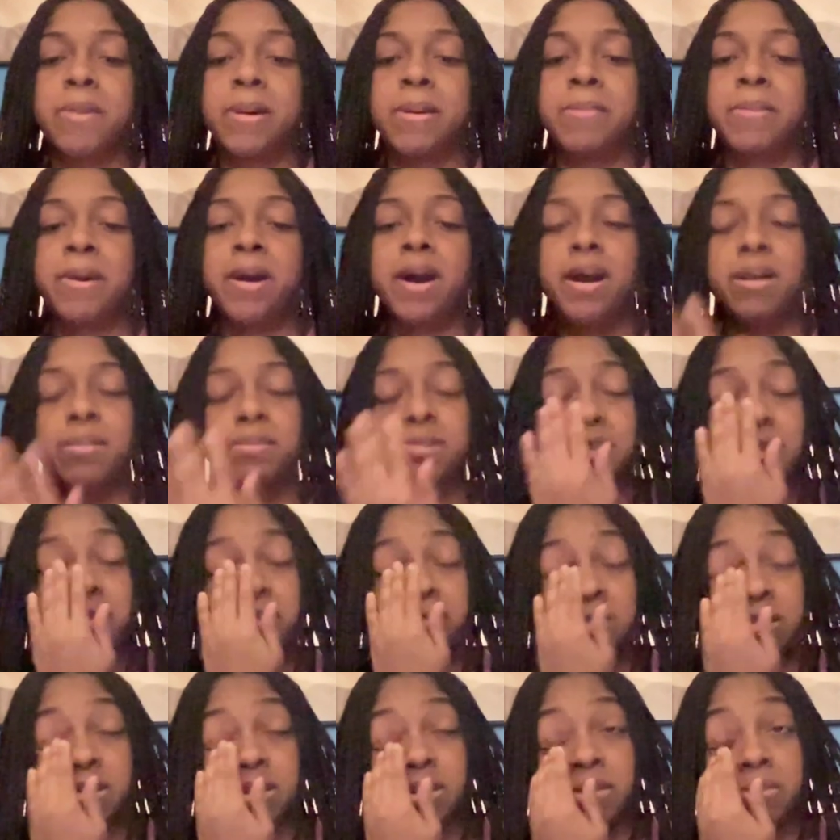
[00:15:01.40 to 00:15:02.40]
my mom, she
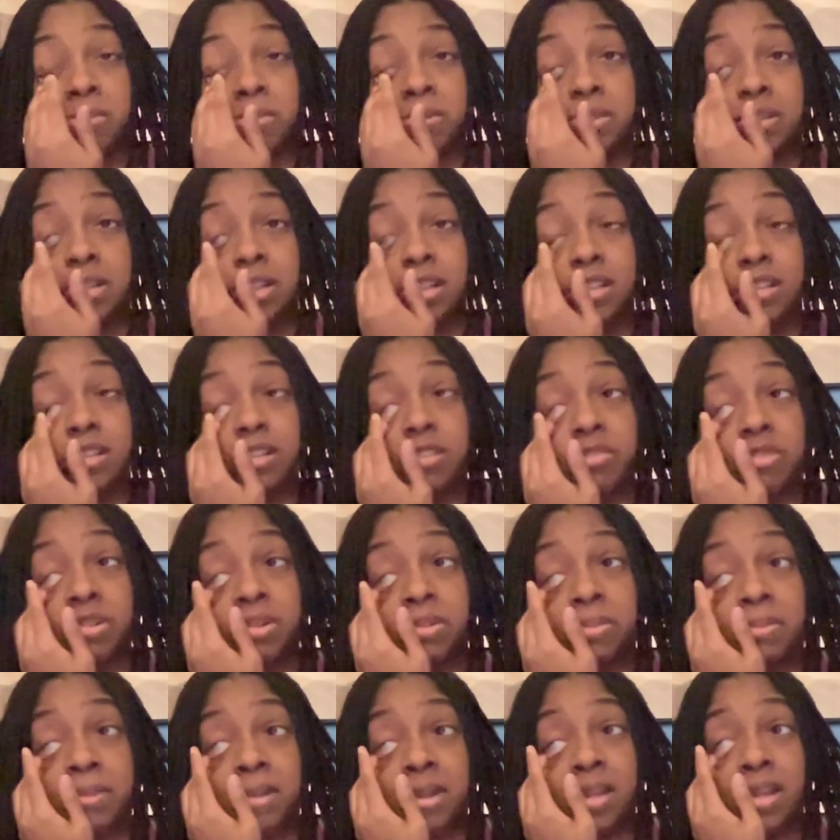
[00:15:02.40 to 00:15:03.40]
was so protective
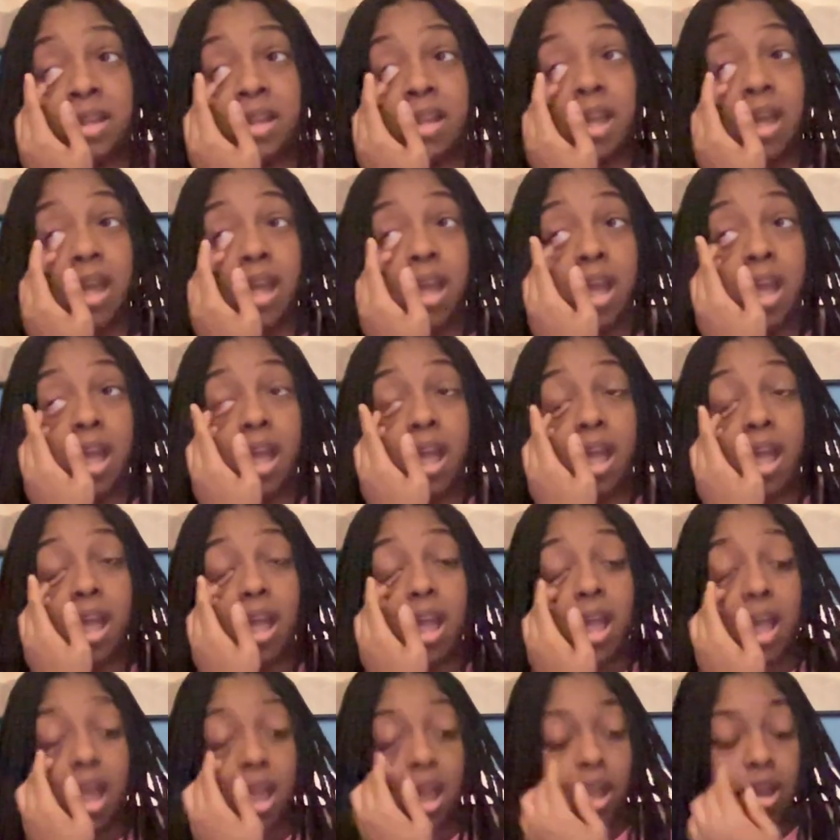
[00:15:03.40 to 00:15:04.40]
of me
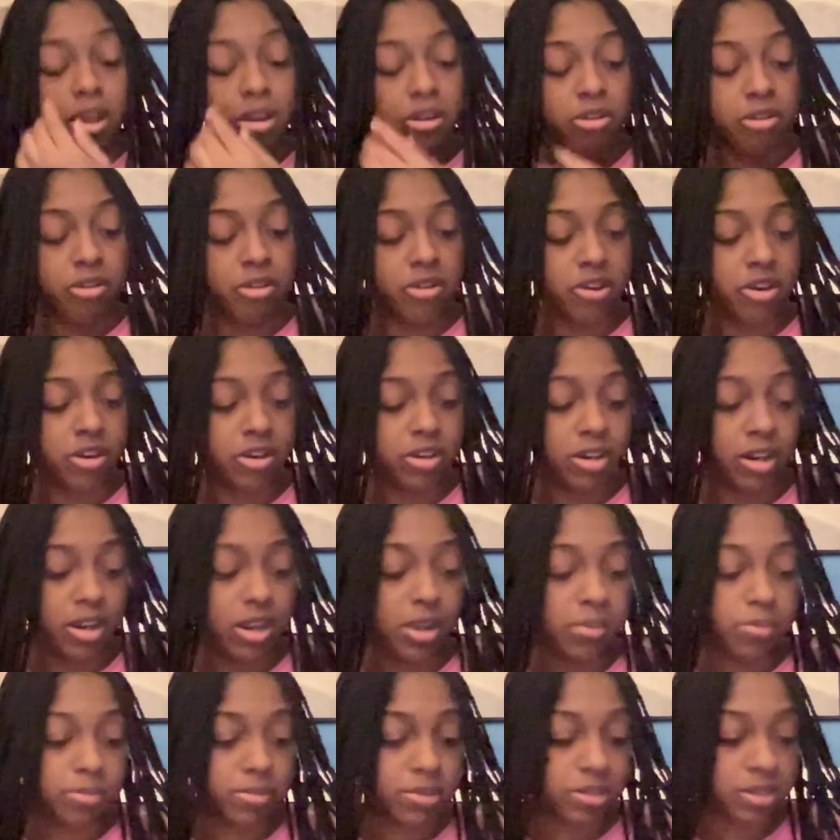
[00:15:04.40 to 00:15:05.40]
growing
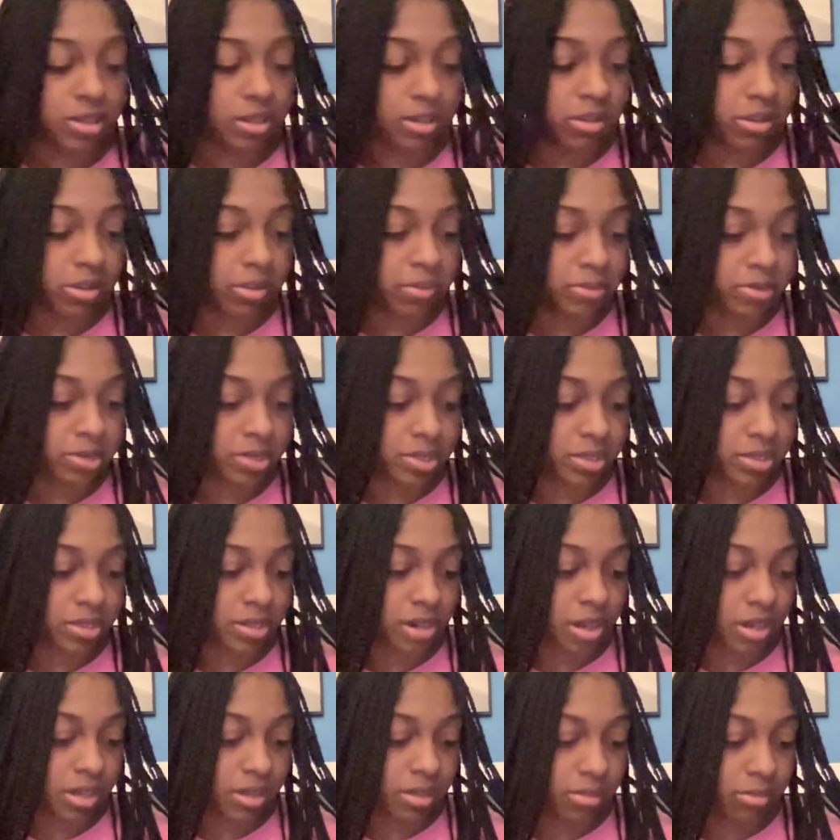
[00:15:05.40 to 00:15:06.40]
up. So it was just
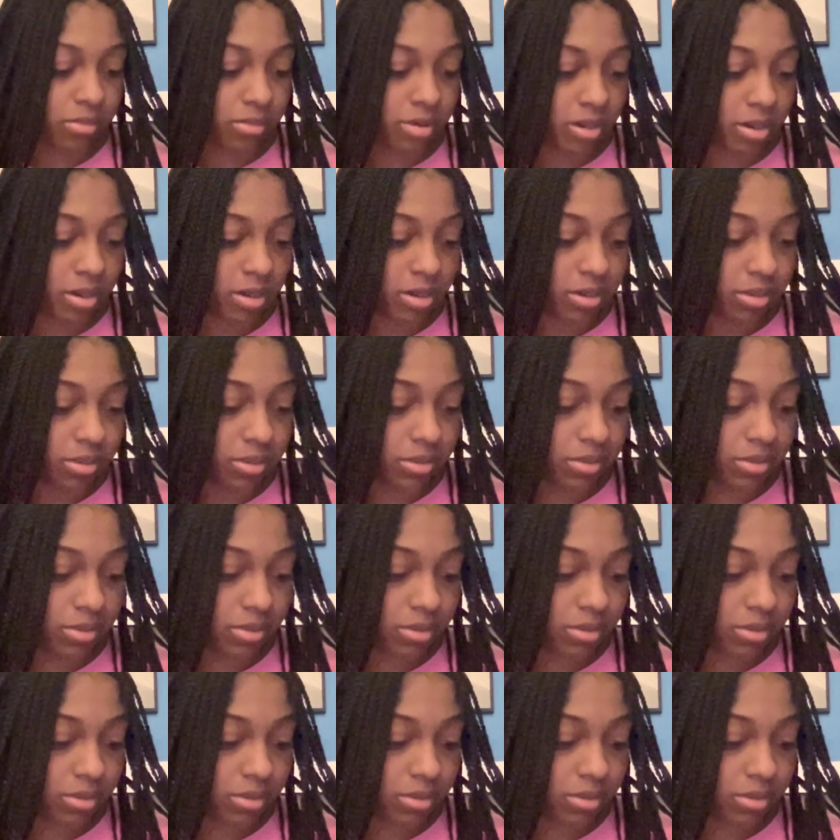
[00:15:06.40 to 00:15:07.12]
like, you know,